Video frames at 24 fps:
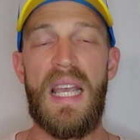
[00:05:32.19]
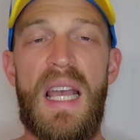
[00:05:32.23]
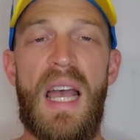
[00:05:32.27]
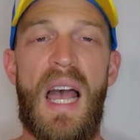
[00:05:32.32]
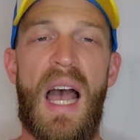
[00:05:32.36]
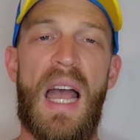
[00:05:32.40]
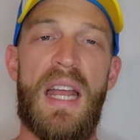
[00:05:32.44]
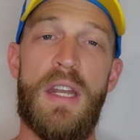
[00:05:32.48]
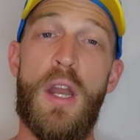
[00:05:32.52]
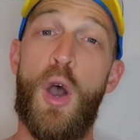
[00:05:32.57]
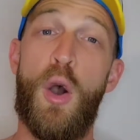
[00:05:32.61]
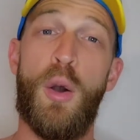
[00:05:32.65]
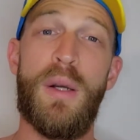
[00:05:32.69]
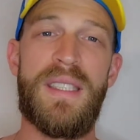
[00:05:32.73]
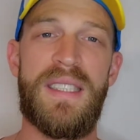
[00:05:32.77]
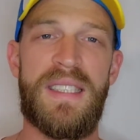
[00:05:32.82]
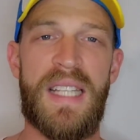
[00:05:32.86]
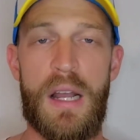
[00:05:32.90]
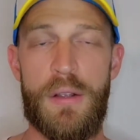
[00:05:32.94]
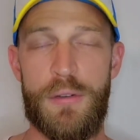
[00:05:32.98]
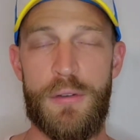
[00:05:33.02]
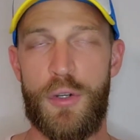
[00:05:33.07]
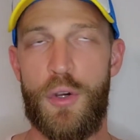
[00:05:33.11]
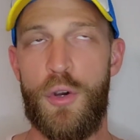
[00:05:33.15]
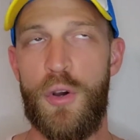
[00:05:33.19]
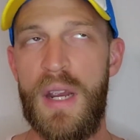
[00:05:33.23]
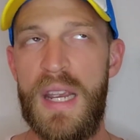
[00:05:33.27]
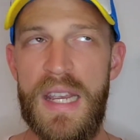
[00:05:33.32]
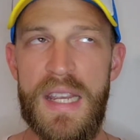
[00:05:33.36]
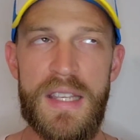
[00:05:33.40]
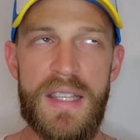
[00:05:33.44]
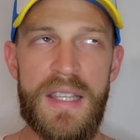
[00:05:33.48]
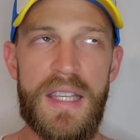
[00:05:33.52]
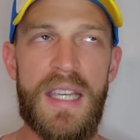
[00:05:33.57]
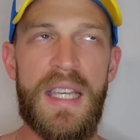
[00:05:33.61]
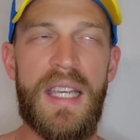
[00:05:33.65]
I know it sounds
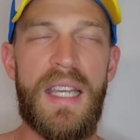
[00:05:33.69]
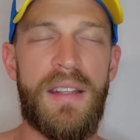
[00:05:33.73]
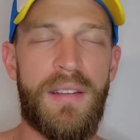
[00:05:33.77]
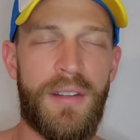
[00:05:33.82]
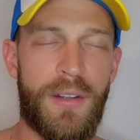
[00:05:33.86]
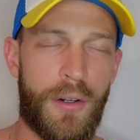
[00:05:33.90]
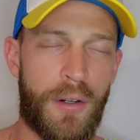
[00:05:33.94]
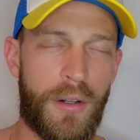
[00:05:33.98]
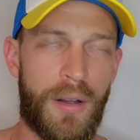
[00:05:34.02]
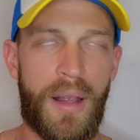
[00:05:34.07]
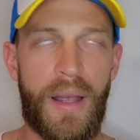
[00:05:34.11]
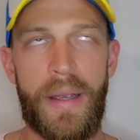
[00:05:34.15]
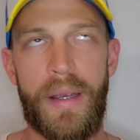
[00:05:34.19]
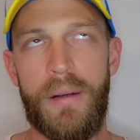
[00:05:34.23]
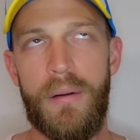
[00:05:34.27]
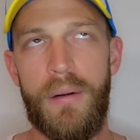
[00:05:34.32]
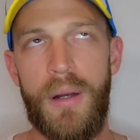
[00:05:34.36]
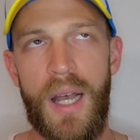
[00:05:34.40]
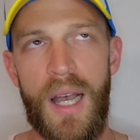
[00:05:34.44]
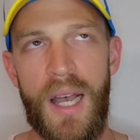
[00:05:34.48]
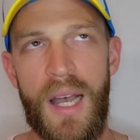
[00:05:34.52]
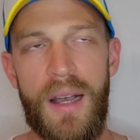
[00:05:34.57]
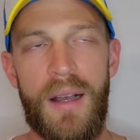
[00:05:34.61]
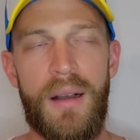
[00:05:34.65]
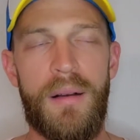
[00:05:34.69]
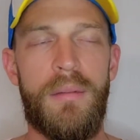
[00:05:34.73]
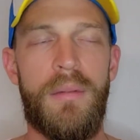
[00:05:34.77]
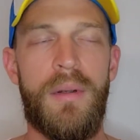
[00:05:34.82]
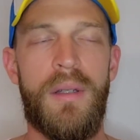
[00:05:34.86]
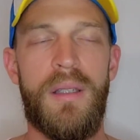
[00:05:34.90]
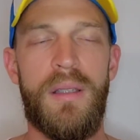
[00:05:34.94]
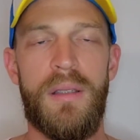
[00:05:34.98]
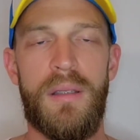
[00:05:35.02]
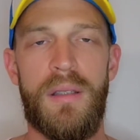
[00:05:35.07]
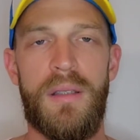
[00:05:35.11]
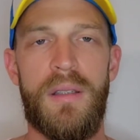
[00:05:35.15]
crazy and you're like, wow,
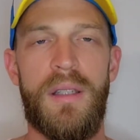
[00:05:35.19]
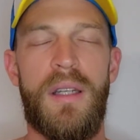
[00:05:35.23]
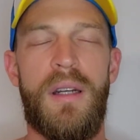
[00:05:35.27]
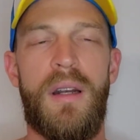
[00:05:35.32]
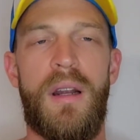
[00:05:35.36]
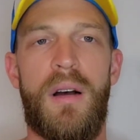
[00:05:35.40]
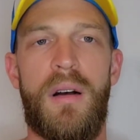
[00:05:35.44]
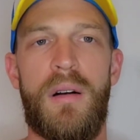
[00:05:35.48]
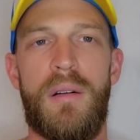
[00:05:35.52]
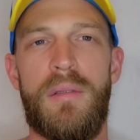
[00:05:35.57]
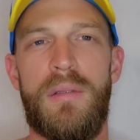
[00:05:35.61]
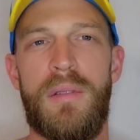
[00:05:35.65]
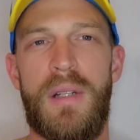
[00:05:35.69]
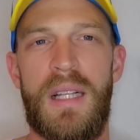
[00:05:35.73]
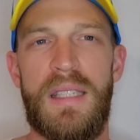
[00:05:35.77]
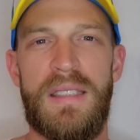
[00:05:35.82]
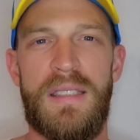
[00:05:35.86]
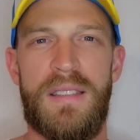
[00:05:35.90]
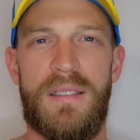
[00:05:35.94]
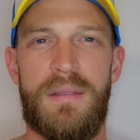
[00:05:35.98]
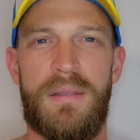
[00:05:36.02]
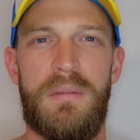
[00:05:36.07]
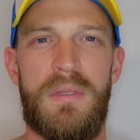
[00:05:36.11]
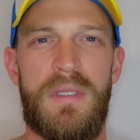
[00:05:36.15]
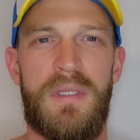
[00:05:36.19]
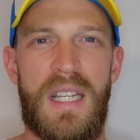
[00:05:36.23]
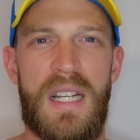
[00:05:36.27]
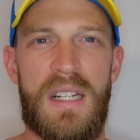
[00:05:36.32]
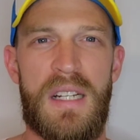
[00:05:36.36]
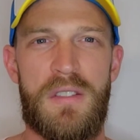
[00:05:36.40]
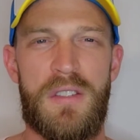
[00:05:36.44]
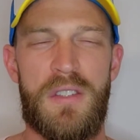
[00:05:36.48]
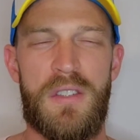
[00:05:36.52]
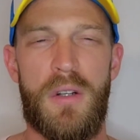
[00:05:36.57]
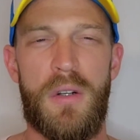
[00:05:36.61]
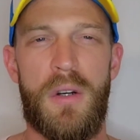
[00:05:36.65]
well, you know, that
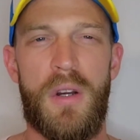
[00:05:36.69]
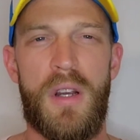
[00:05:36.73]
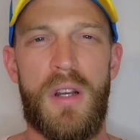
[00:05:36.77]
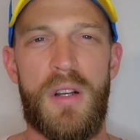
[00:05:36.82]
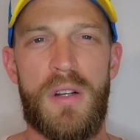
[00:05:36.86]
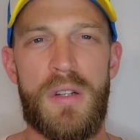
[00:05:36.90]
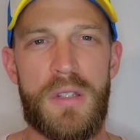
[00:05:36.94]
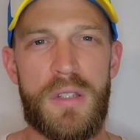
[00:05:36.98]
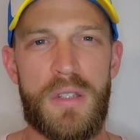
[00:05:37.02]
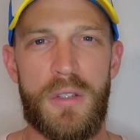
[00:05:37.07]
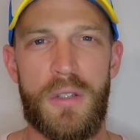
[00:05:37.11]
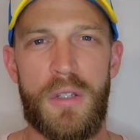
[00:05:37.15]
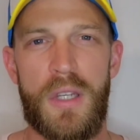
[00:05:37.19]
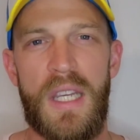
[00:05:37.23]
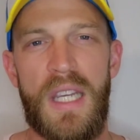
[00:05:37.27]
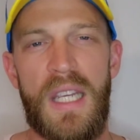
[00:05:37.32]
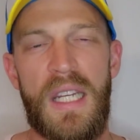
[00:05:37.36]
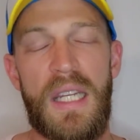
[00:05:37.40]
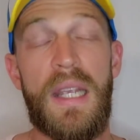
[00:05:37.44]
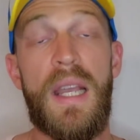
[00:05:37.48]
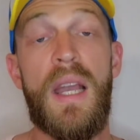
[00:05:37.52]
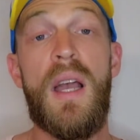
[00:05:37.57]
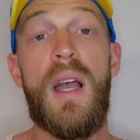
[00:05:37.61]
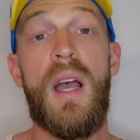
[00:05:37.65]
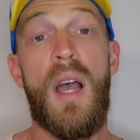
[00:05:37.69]
sounds so gross, zucchini.